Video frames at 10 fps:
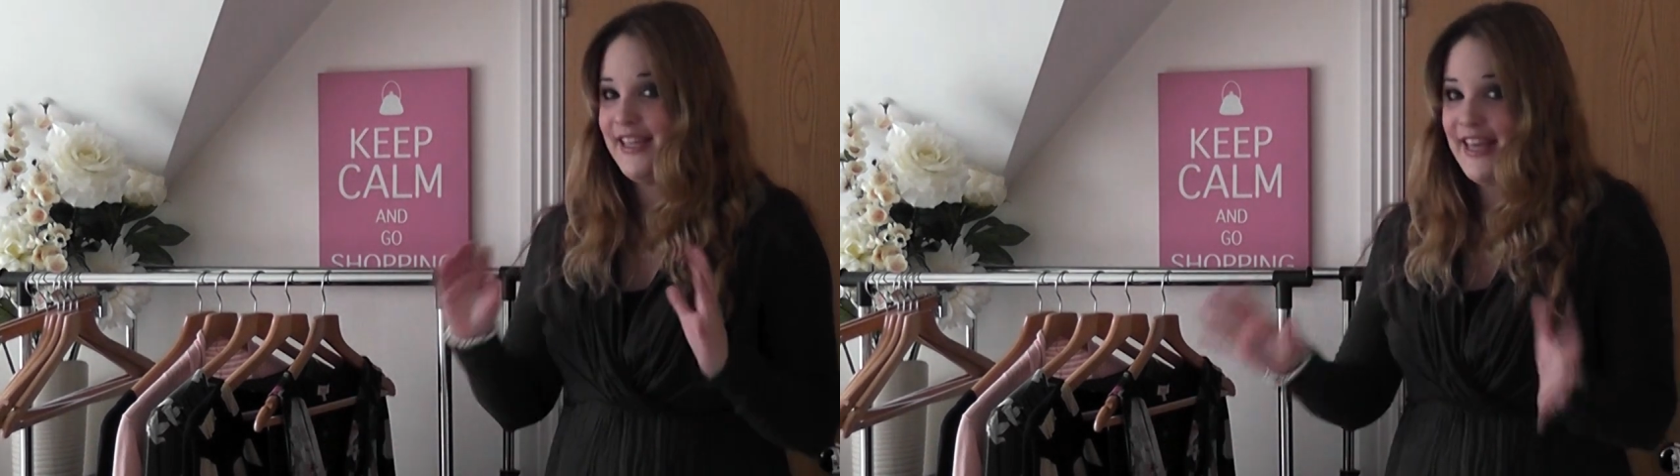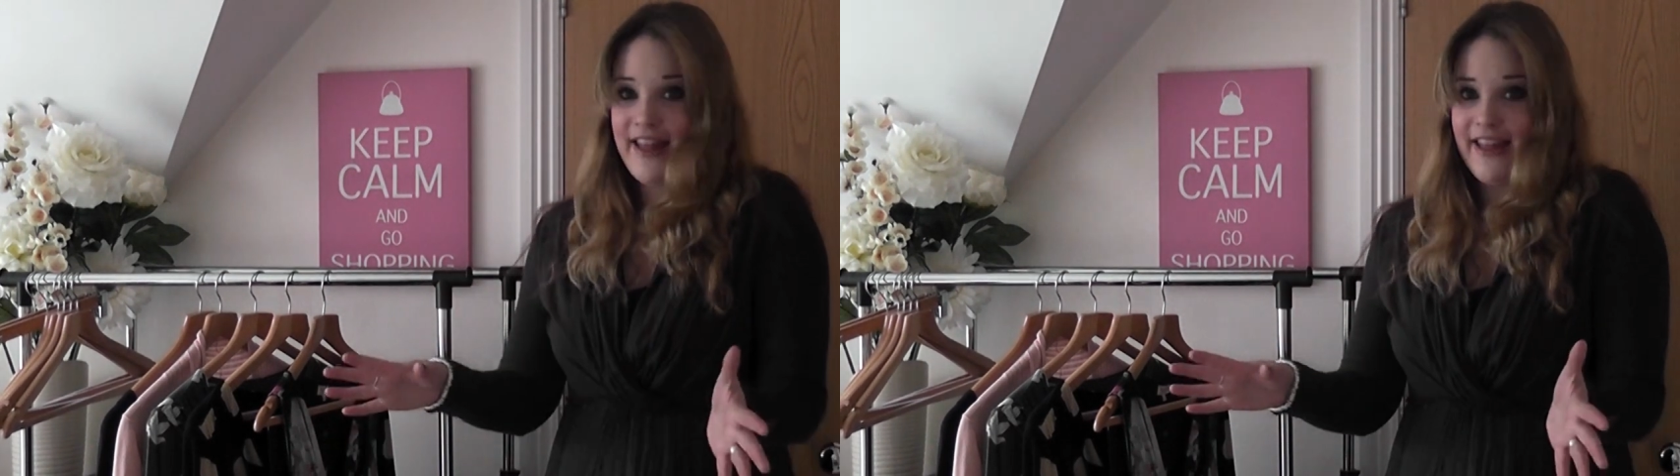
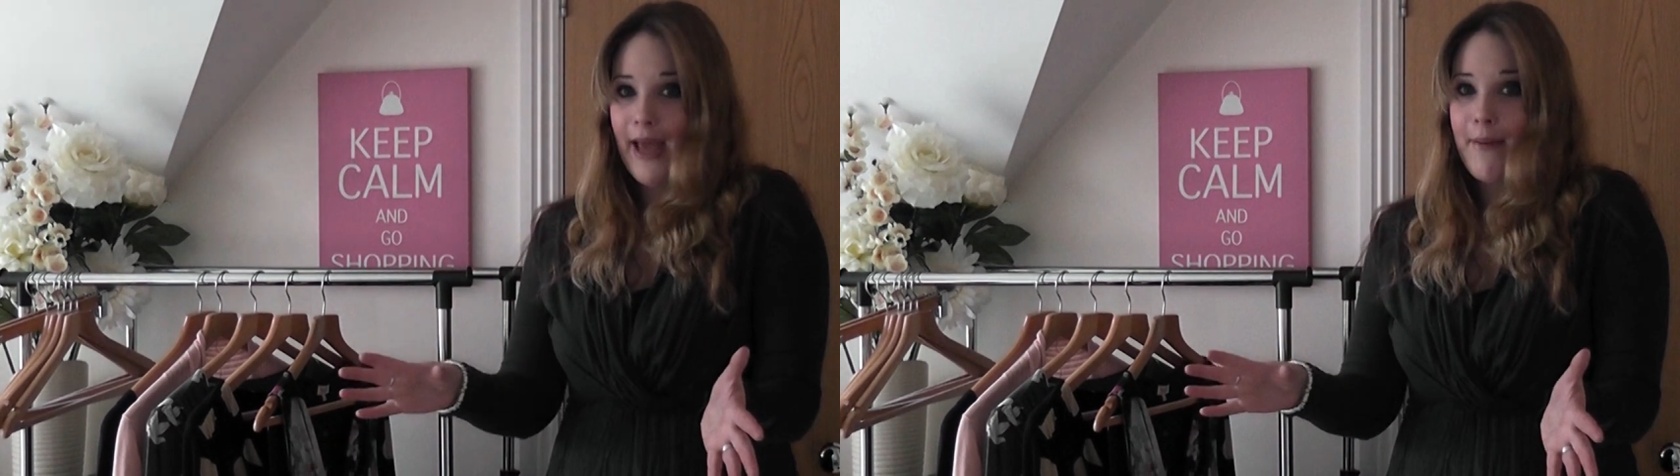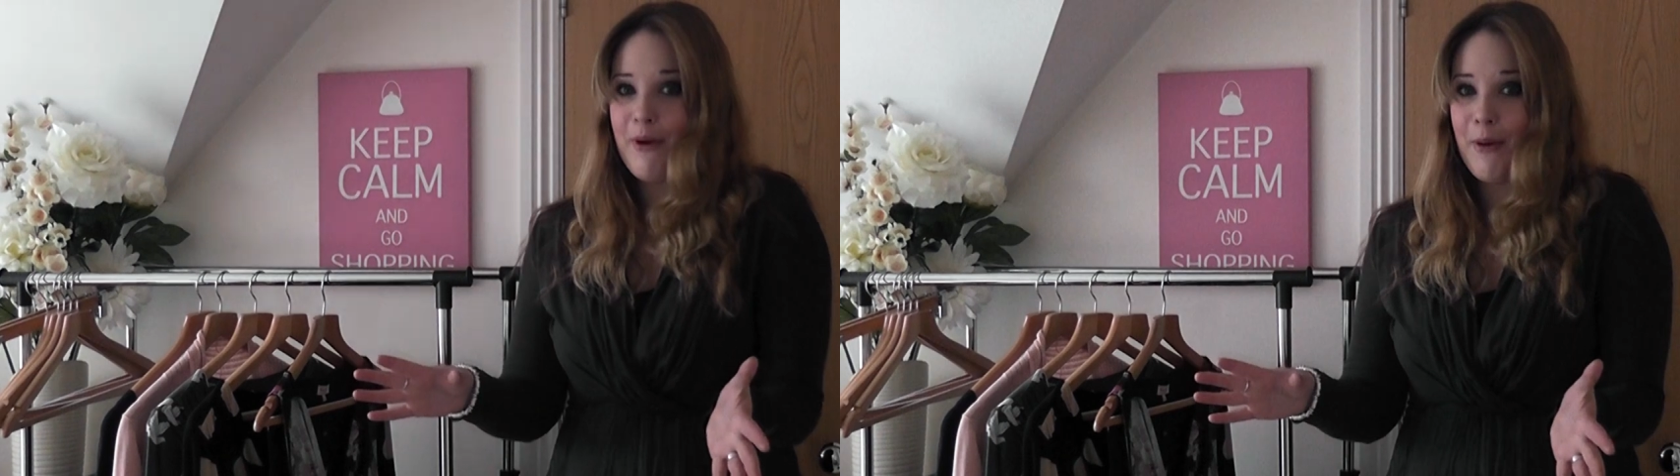get the
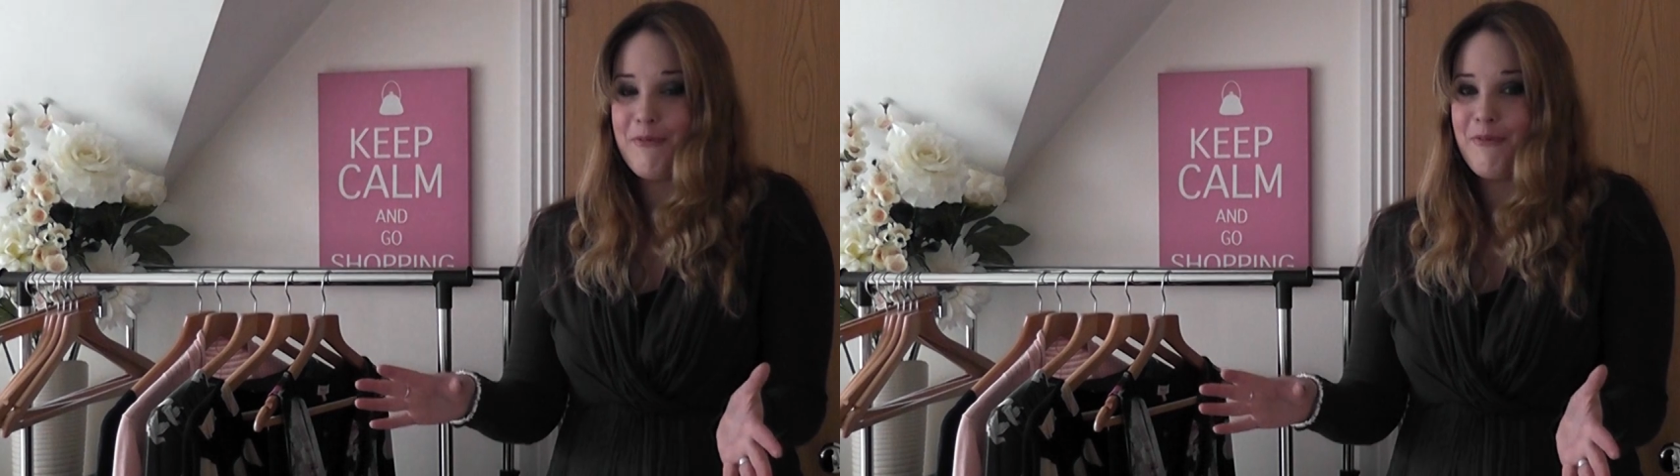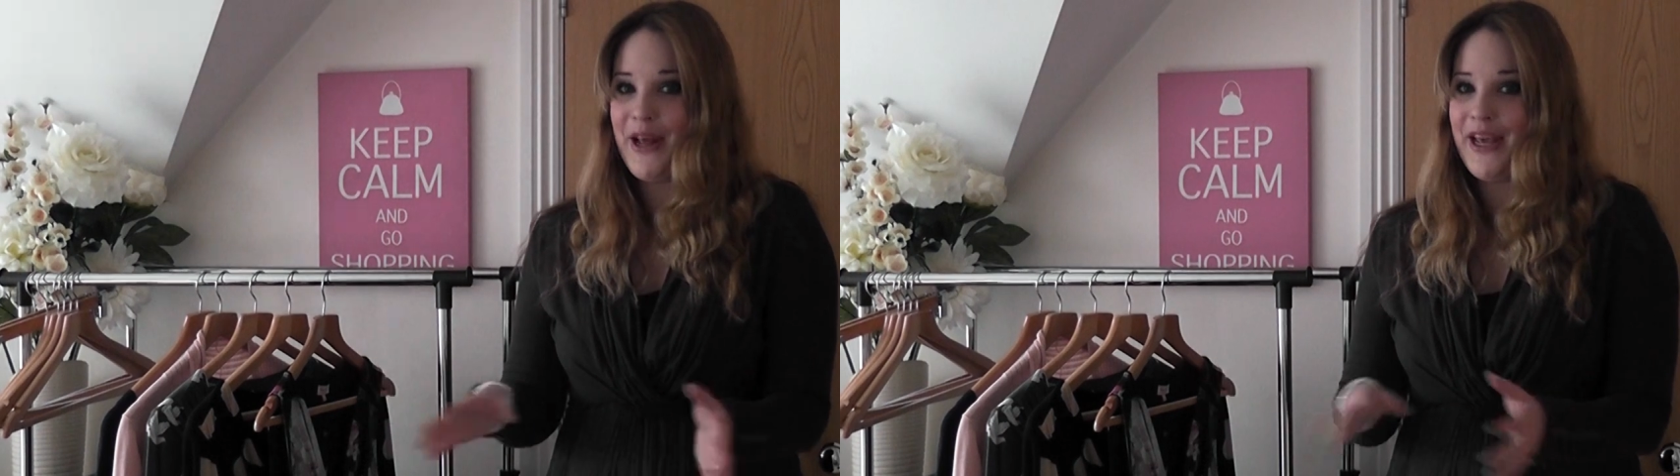camera
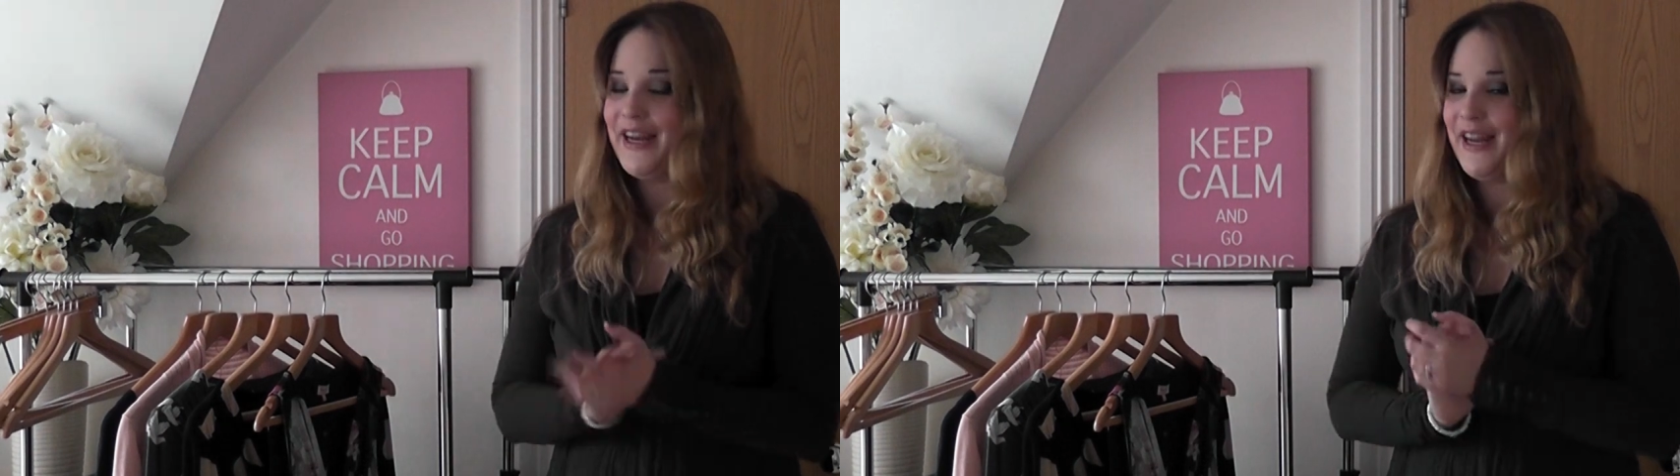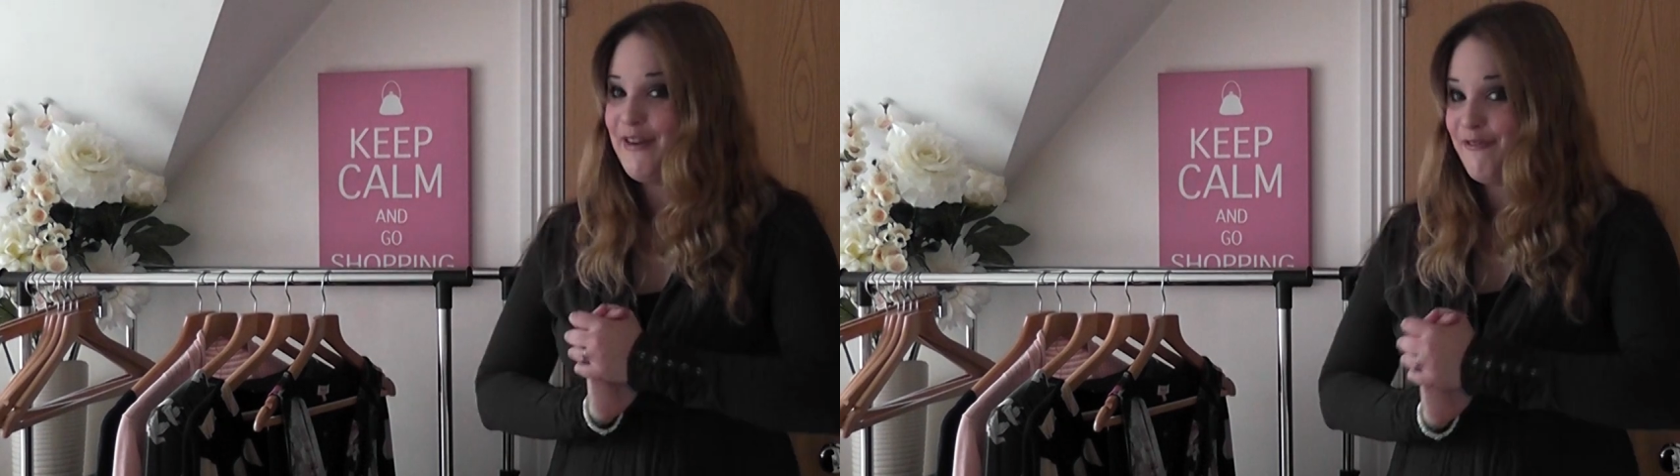up and running
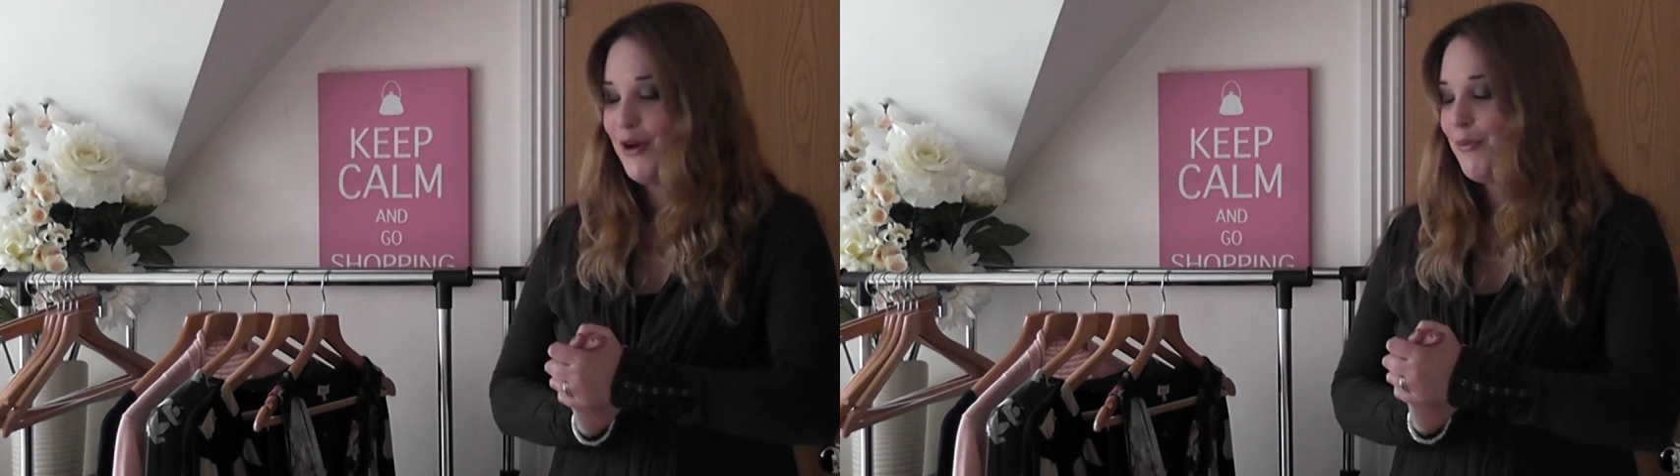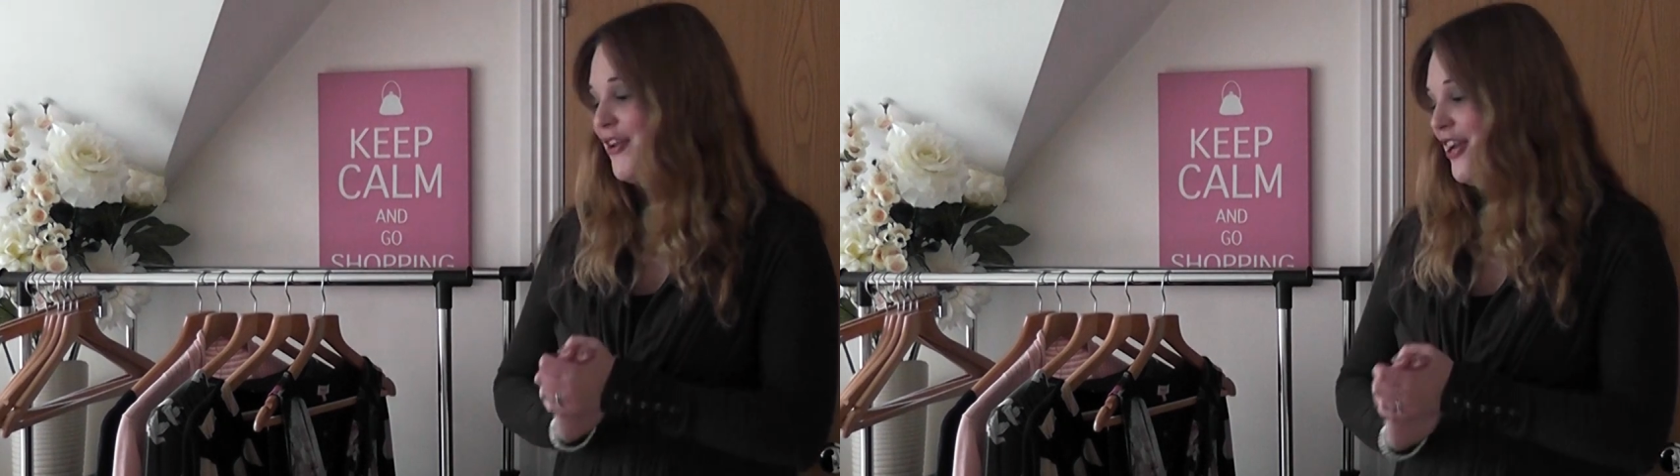and film a